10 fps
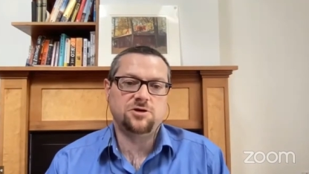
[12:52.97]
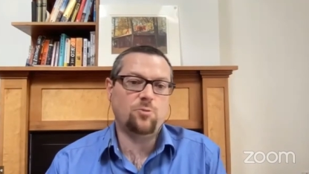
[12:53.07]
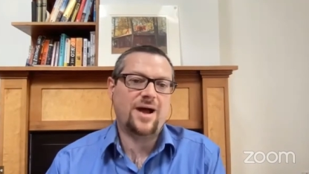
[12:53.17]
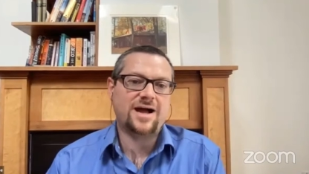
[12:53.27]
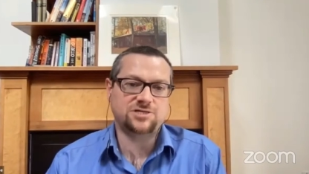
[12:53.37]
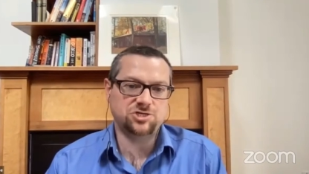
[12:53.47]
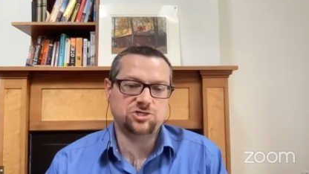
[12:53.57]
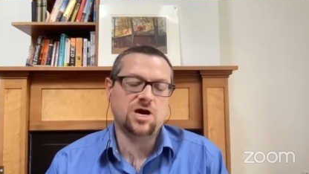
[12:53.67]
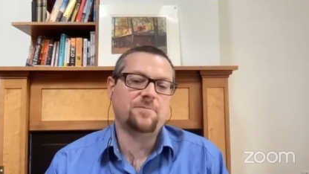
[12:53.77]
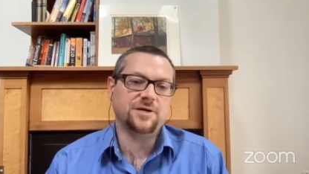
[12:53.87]
go back to
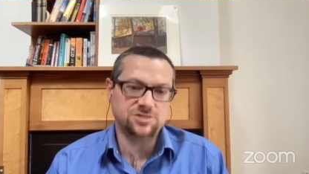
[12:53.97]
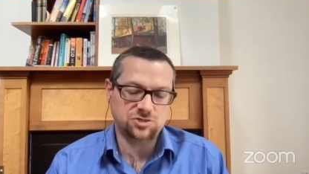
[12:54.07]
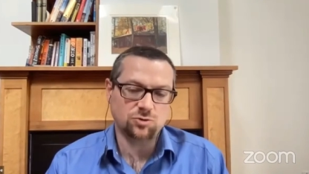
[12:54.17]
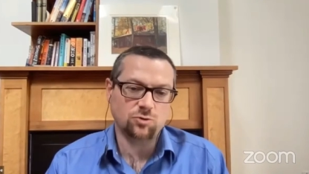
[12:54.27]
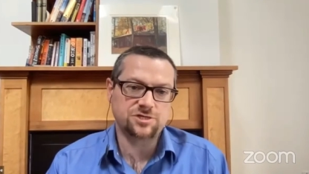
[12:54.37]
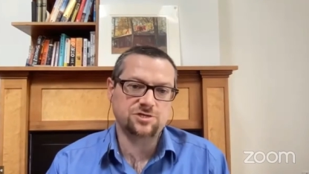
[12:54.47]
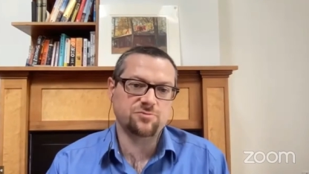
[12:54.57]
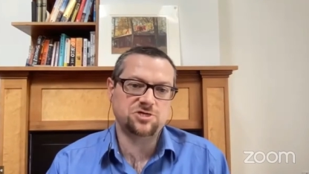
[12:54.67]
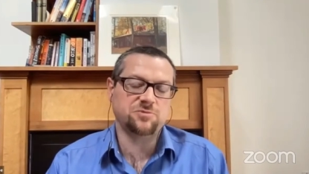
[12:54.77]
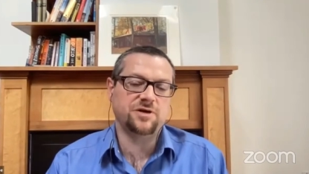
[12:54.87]
shopping in stores so
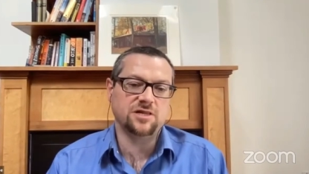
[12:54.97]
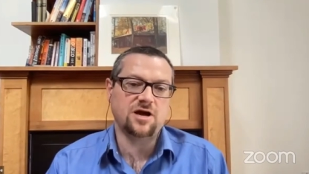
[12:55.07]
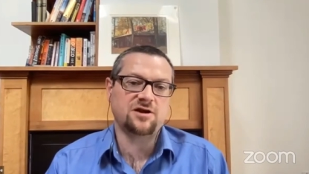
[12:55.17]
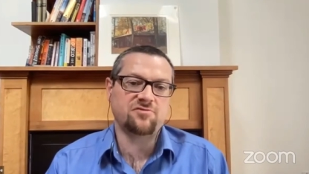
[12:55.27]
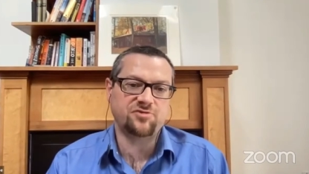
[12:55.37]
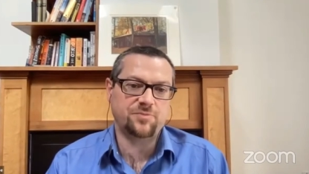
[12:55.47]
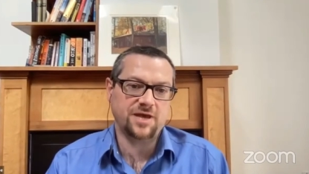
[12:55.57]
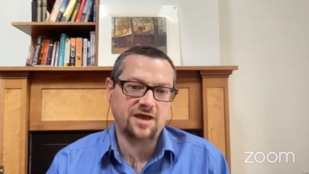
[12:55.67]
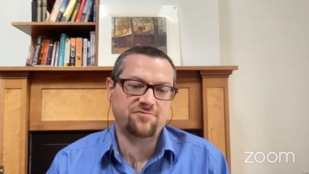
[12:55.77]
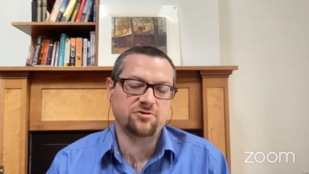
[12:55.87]
much i mean a lot of the
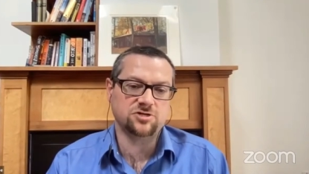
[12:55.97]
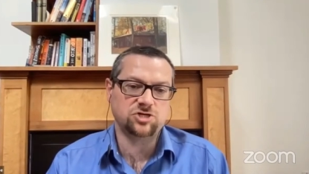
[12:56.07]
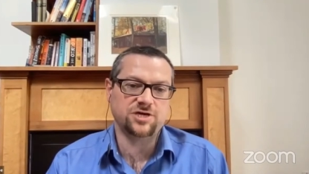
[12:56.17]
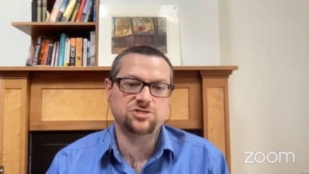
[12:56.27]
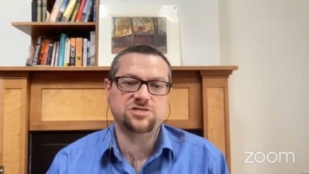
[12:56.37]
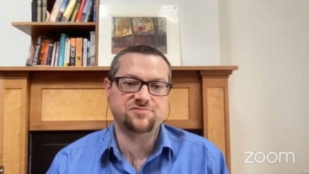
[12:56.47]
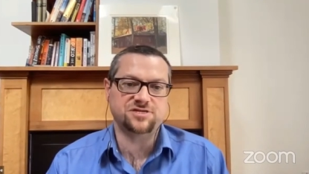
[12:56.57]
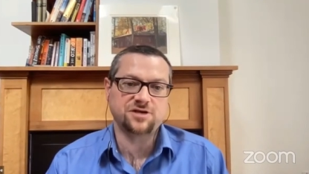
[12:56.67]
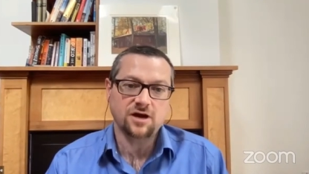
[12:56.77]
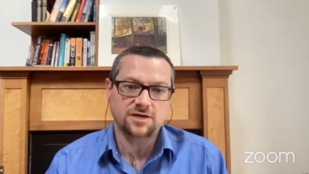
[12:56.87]
behavioral changes have
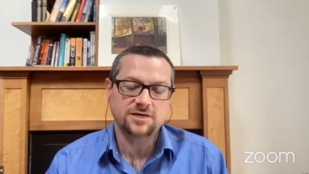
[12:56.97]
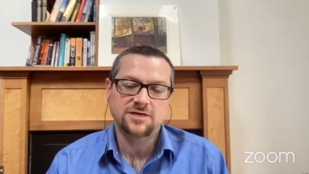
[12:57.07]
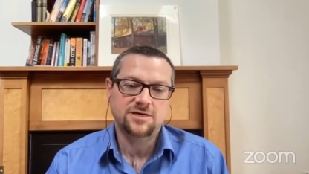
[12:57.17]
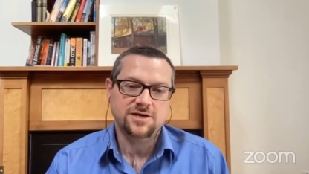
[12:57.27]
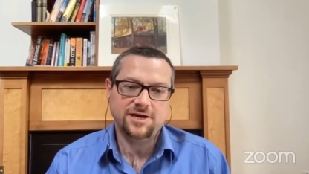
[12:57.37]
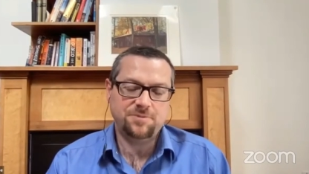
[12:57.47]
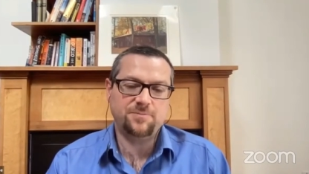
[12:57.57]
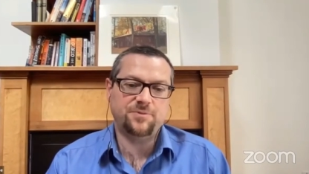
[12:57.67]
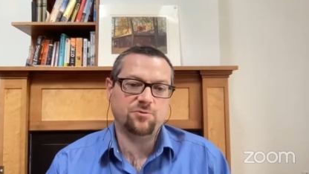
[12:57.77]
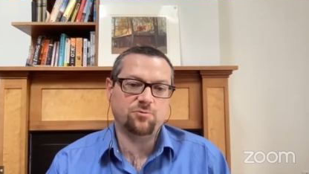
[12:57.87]
stuck and
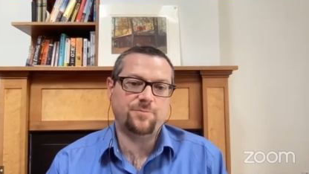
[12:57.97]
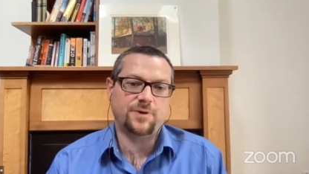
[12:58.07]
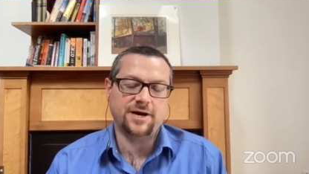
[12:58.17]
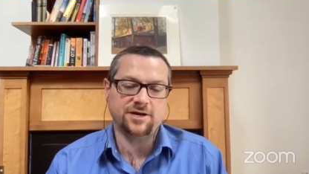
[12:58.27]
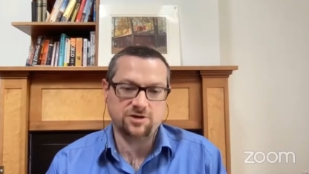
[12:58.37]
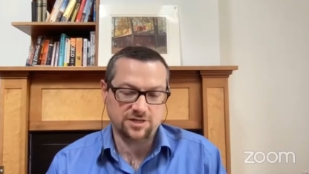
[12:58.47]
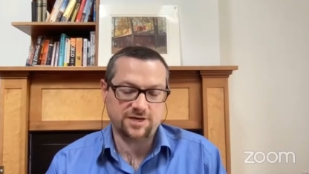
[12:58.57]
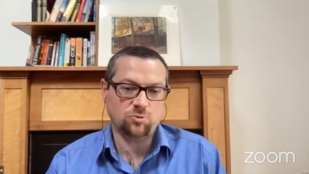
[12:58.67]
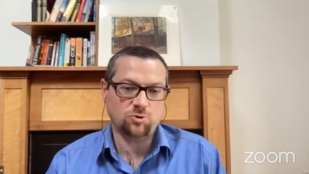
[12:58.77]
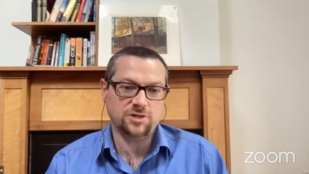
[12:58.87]
people that were buying
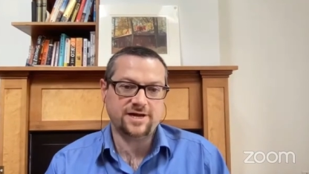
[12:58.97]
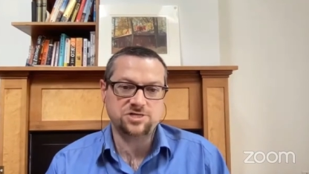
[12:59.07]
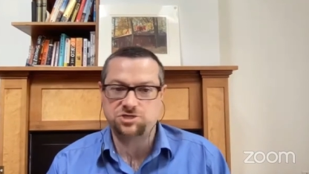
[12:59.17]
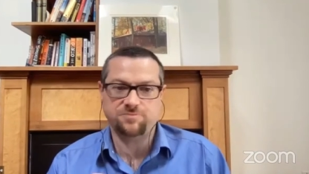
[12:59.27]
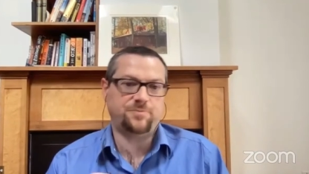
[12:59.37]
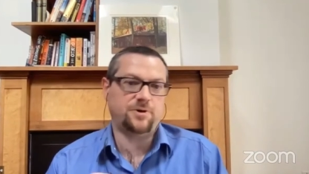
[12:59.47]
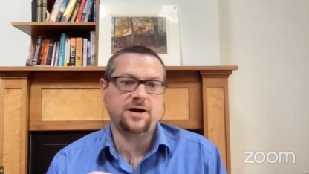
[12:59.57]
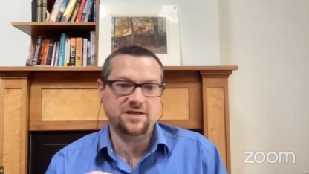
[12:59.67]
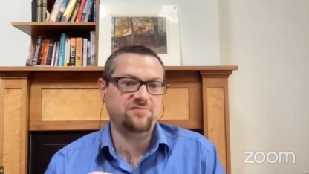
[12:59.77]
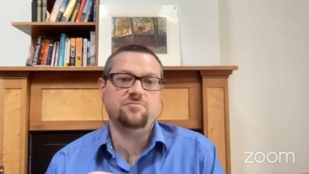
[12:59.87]
online more last year
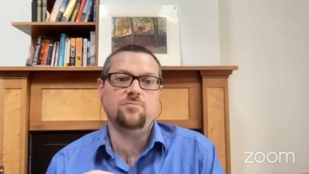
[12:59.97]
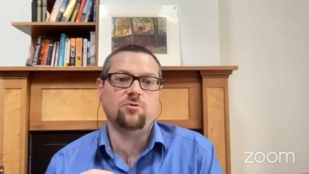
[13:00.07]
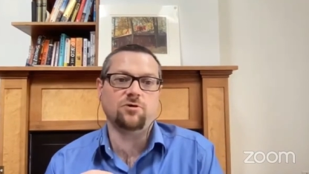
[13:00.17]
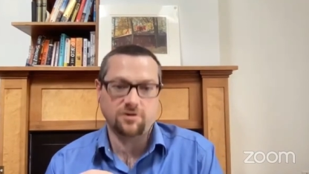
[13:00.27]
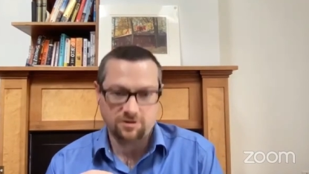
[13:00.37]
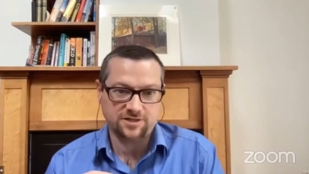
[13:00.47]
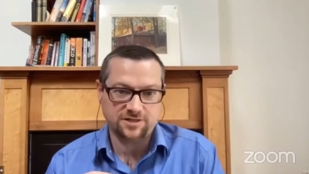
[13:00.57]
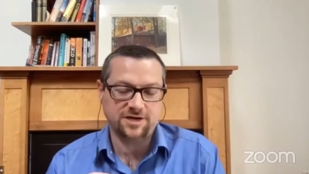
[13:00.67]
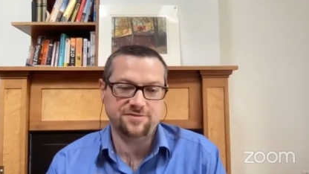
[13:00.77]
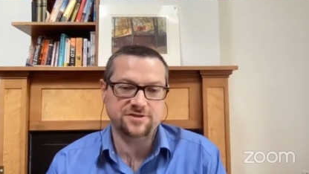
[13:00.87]
bought even more
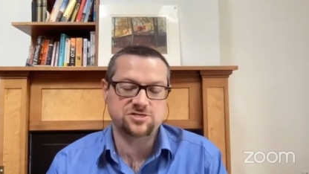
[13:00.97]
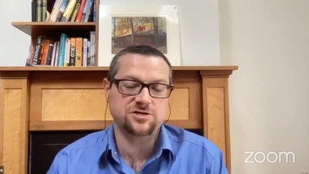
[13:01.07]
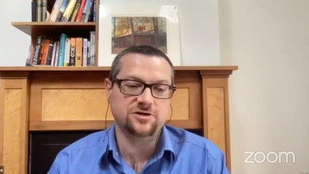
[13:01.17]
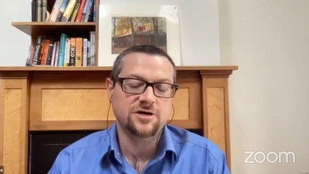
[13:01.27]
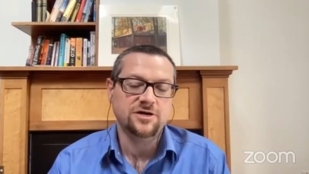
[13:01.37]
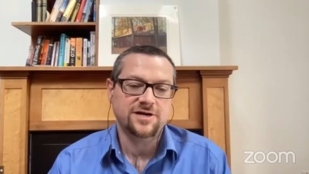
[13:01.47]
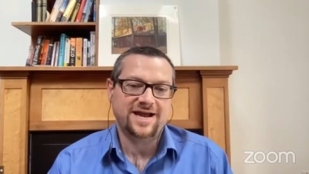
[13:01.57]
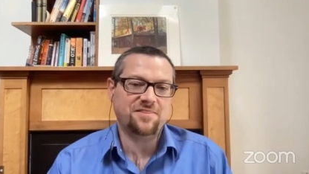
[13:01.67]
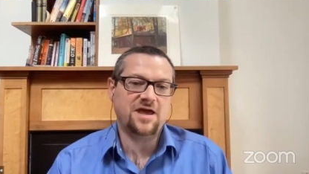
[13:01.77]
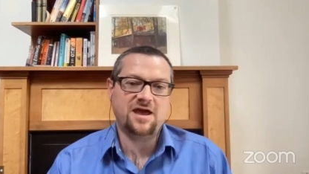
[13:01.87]
online this year
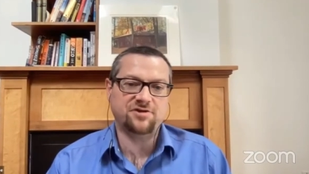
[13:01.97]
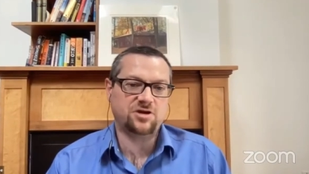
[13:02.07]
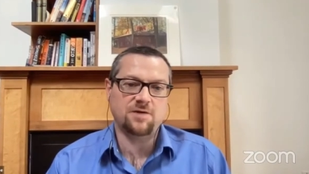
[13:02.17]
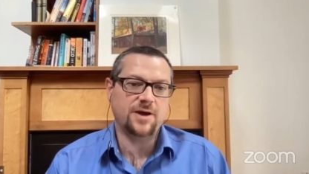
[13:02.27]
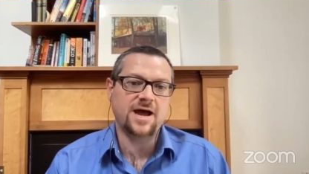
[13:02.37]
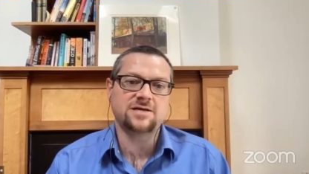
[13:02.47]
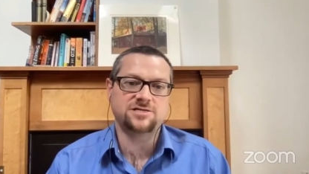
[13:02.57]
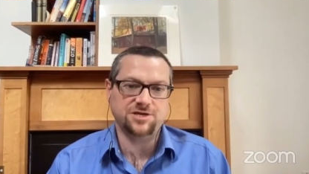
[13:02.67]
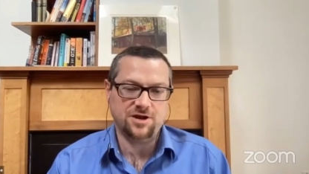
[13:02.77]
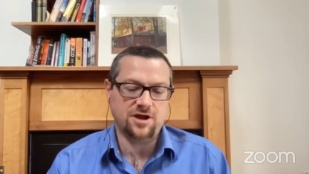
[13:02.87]
and they haven't gone
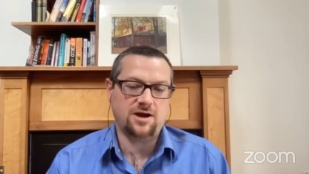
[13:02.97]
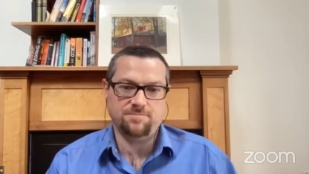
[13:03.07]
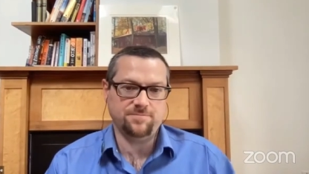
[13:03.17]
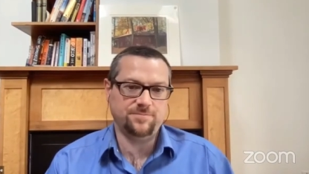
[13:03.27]
back to not